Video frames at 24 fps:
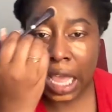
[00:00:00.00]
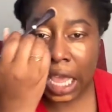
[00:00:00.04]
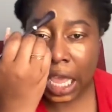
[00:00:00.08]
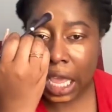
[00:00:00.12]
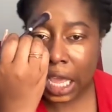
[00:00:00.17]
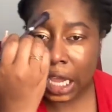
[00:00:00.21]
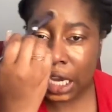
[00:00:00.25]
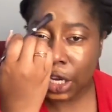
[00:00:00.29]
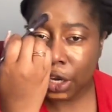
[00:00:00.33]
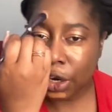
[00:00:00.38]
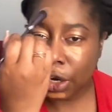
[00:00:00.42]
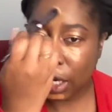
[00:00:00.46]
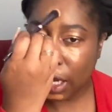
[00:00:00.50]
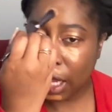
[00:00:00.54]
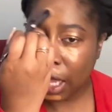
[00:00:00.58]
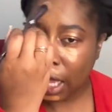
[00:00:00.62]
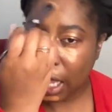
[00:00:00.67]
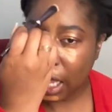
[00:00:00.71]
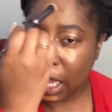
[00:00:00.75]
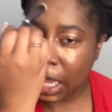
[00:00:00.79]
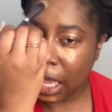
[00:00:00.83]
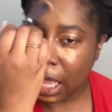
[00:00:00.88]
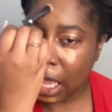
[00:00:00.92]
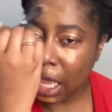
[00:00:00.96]
and you're
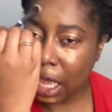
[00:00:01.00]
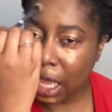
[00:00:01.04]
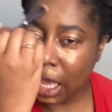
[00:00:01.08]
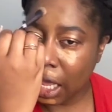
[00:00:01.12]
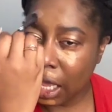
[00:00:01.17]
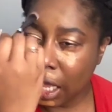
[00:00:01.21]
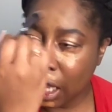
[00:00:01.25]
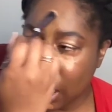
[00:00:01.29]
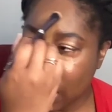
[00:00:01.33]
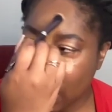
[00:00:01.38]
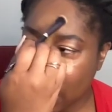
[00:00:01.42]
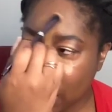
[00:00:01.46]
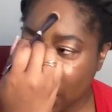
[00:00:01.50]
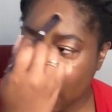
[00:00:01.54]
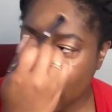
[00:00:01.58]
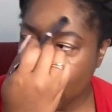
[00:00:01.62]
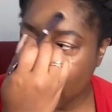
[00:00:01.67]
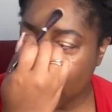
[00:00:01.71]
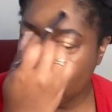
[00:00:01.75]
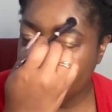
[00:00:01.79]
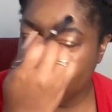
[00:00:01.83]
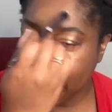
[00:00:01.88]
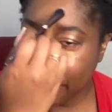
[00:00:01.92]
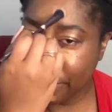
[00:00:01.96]
like,
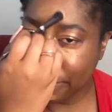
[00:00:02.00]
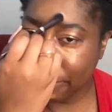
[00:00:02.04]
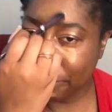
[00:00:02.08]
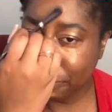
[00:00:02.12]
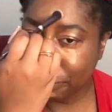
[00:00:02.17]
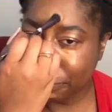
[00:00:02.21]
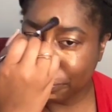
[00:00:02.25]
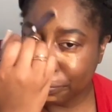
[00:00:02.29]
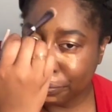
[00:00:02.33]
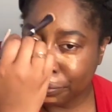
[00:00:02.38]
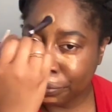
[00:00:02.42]
um,